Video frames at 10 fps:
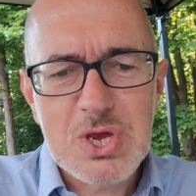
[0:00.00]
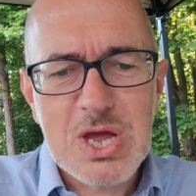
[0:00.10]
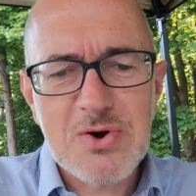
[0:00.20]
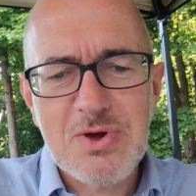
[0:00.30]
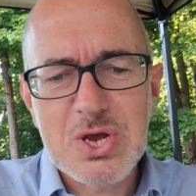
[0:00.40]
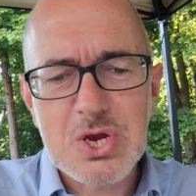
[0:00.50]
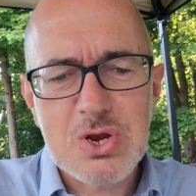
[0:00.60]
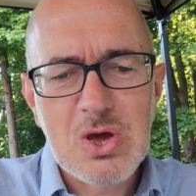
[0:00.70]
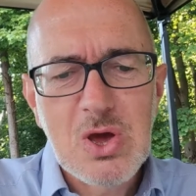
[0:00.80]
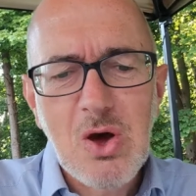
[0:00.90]
a
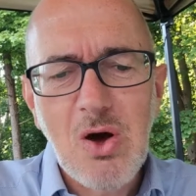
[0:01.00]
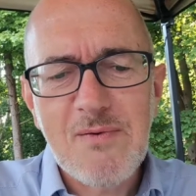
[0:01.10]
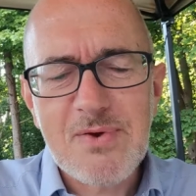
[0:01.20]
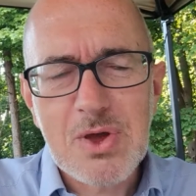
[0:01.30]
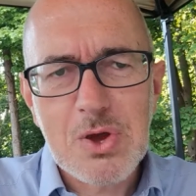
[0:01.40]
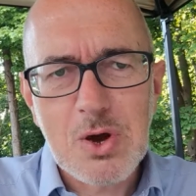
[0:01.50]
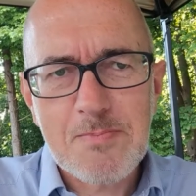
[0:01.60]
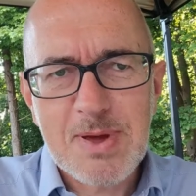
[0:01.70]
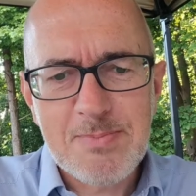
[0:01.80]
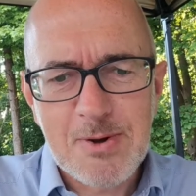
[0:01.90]
generation of young
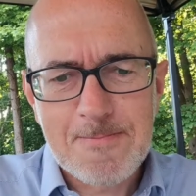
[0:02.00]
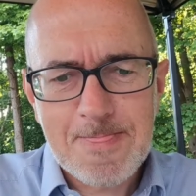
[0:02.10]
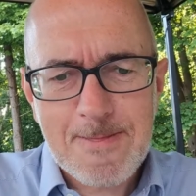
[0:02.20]
people.